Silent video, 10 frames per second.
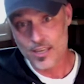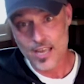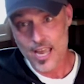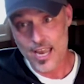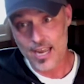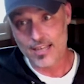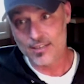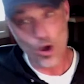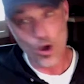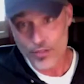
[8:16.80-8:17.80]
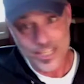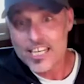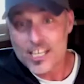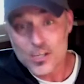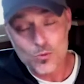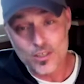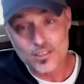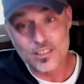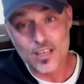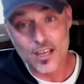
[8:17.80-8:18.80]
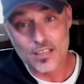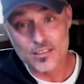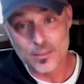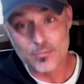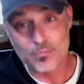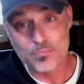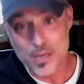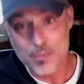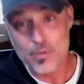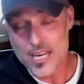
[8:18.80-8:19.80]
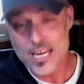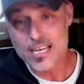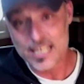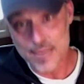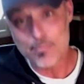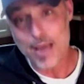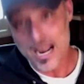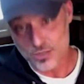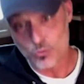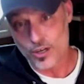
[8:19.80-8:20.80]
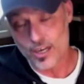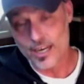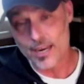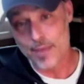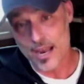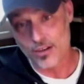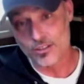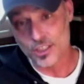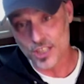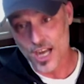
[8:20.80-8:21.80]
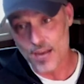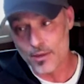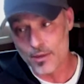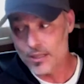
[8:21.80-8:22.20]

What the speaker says: And all they needed was some PPE to get back to work and get back on the job.